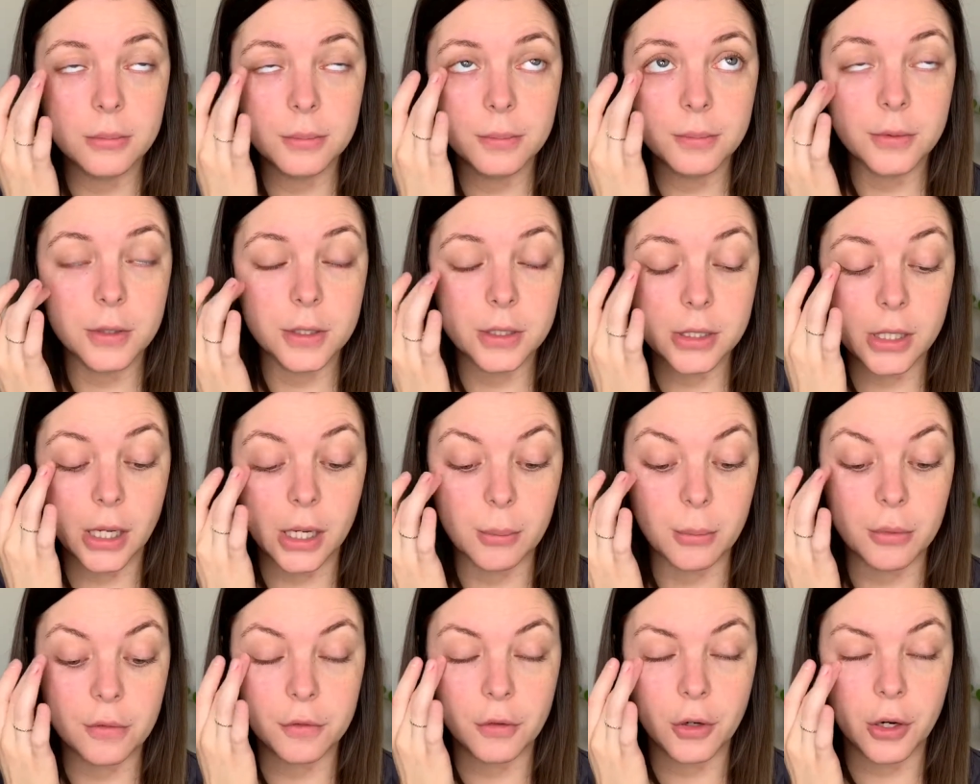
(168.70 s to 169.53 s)
the time
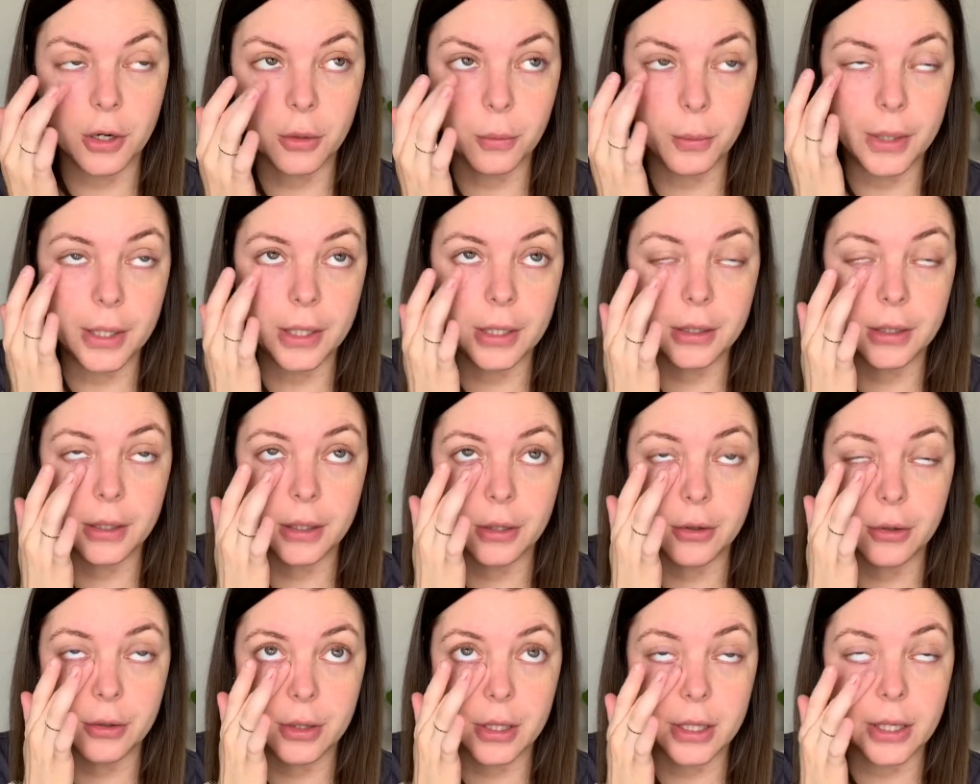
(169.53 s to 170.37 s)
before I went in and
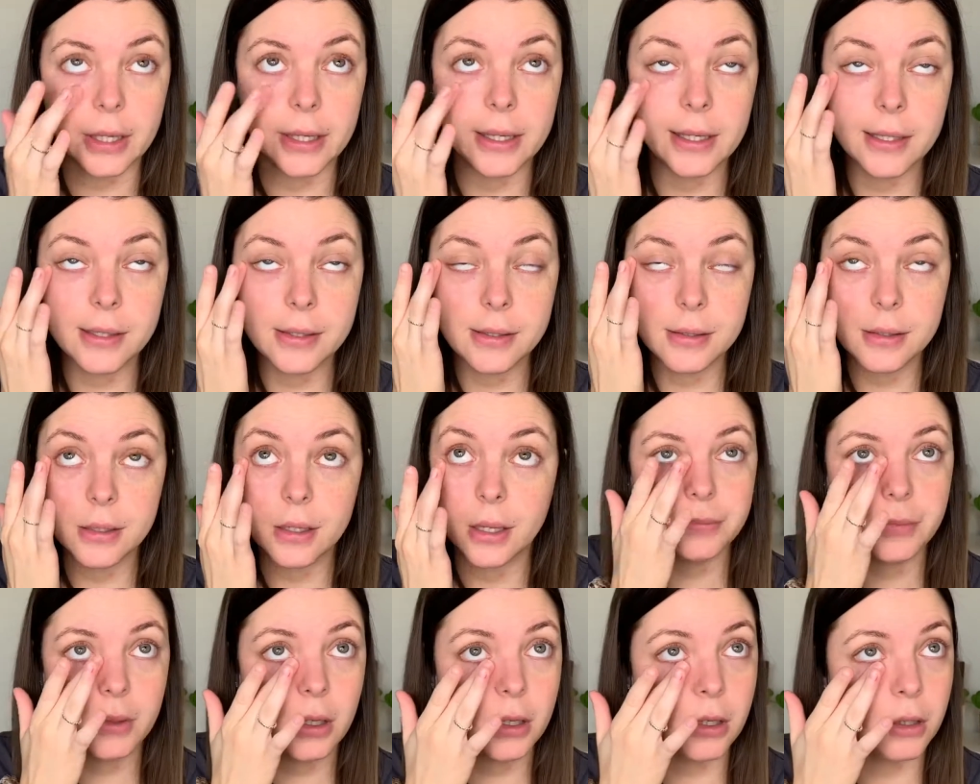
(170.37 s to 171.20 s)
got these,
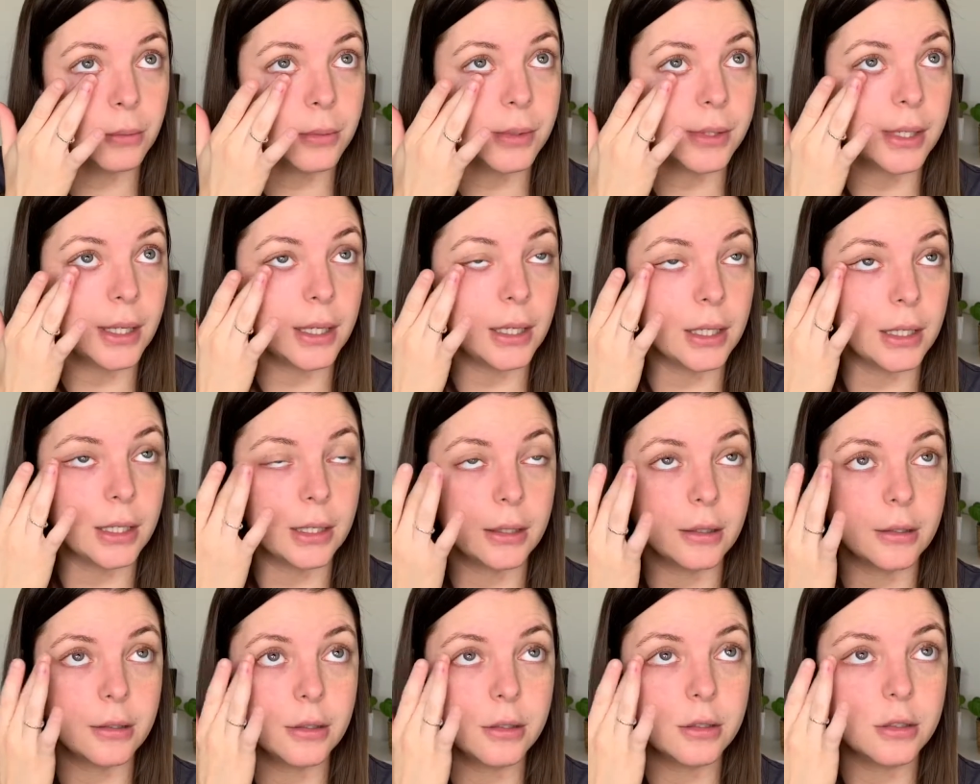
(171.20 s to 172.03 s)
I was
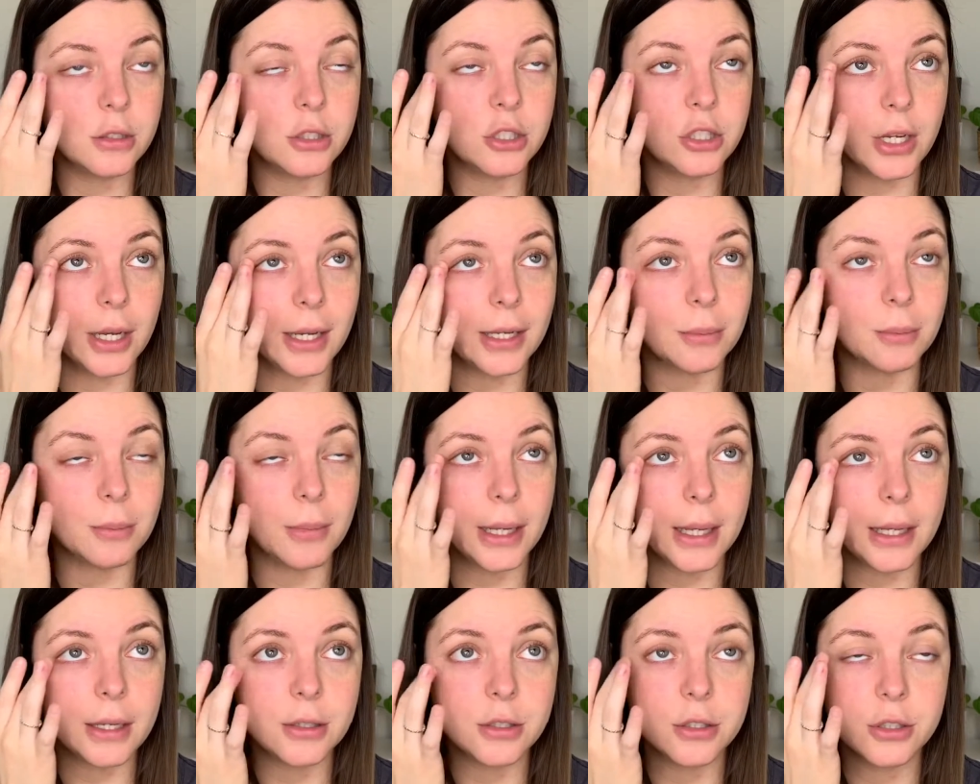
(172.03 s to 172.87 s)
getting shade
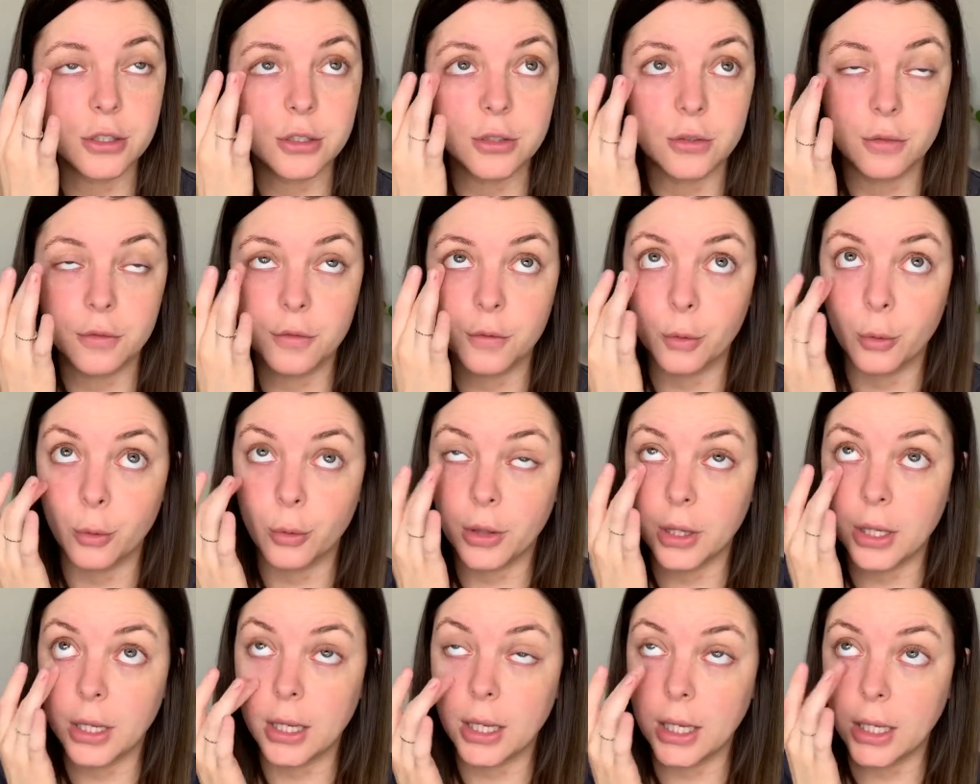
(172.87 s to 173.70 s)
matched for
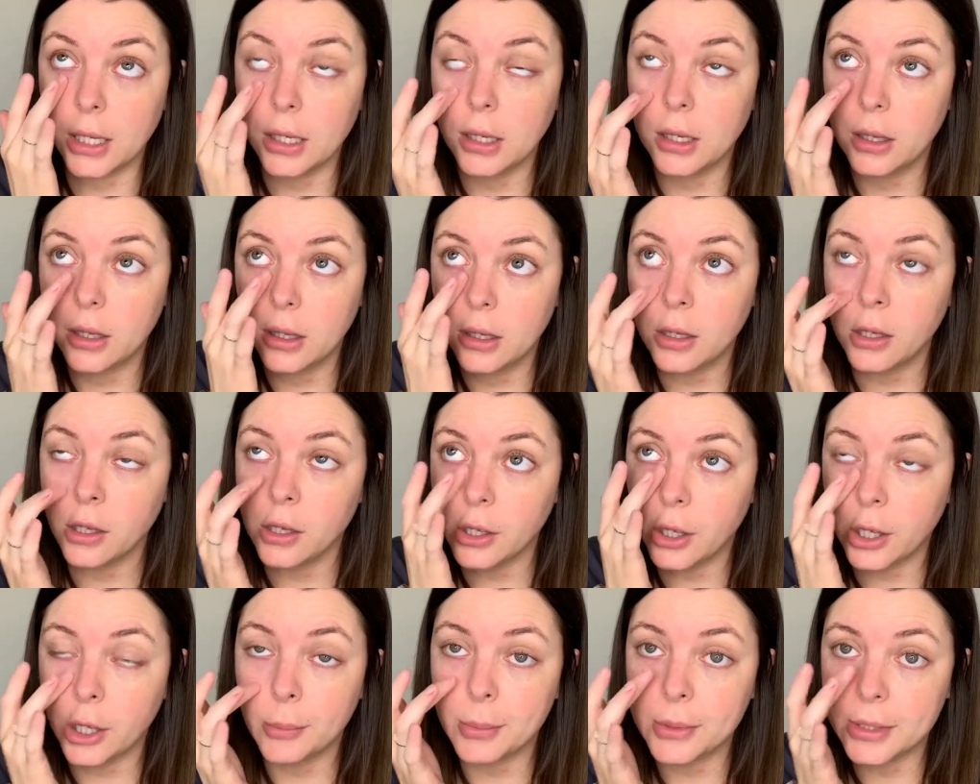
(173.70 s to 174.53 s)
the
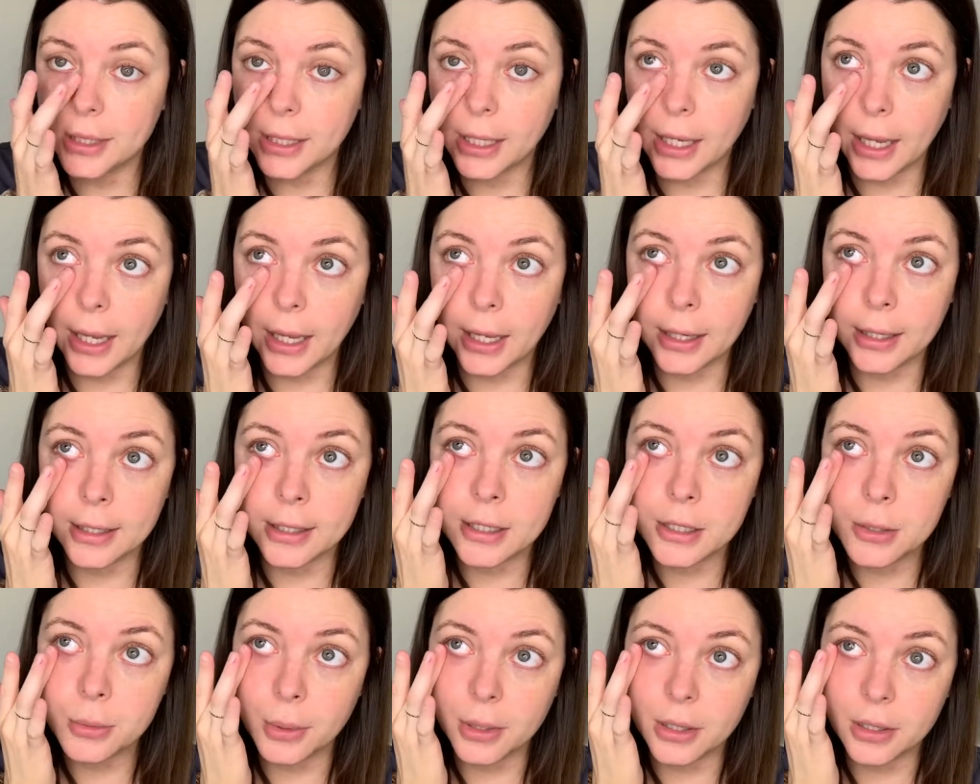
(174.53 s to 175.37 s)
Urban Decay
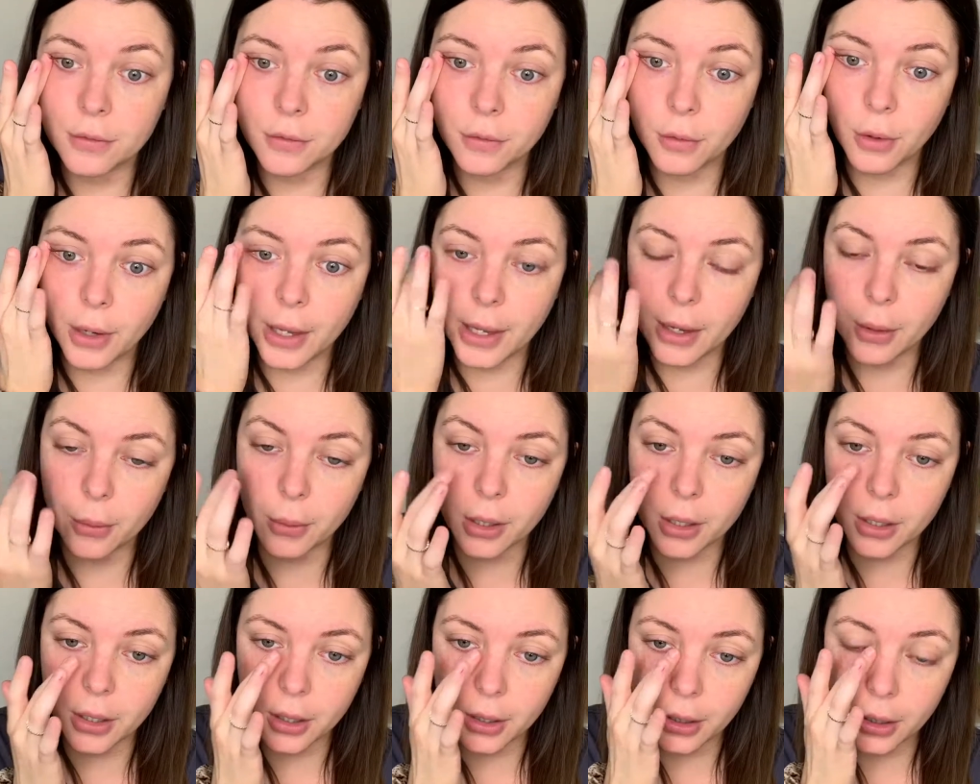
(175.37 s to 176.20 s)

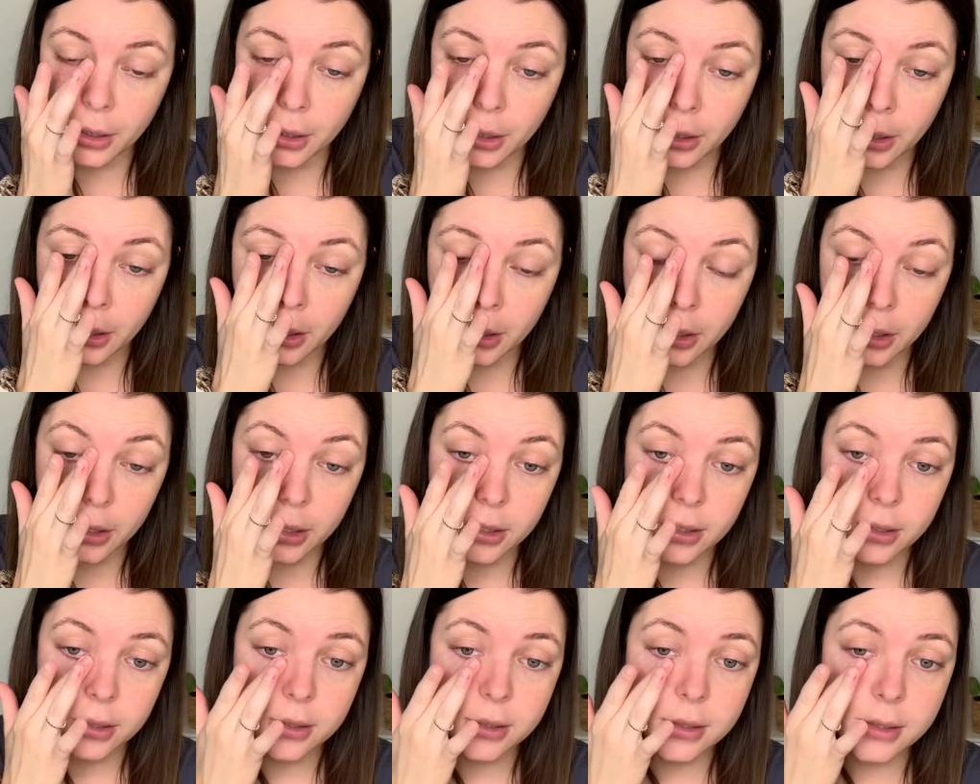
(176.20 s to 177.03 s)
24-hour
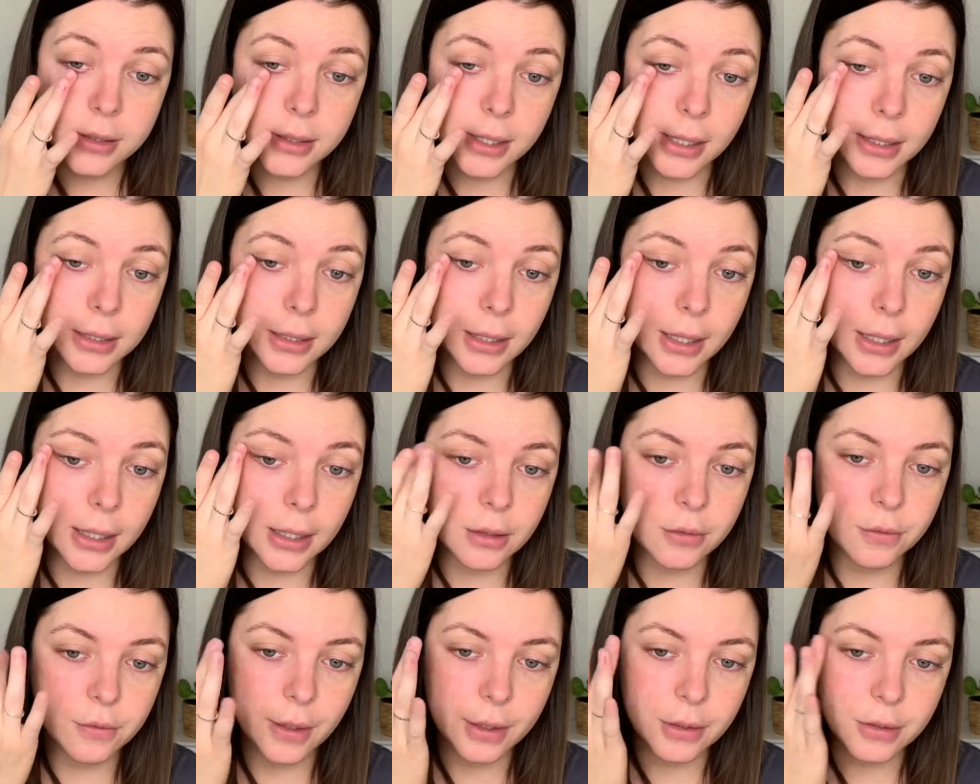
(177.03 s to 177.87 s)
Stay
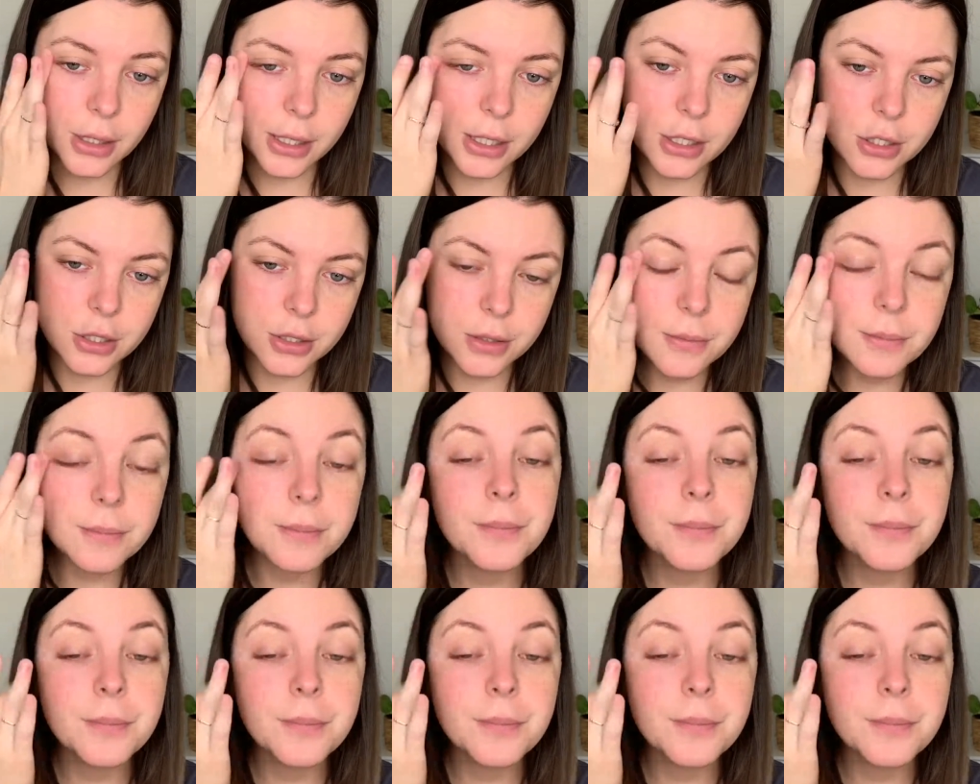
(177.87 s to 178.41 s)
Naked foundation.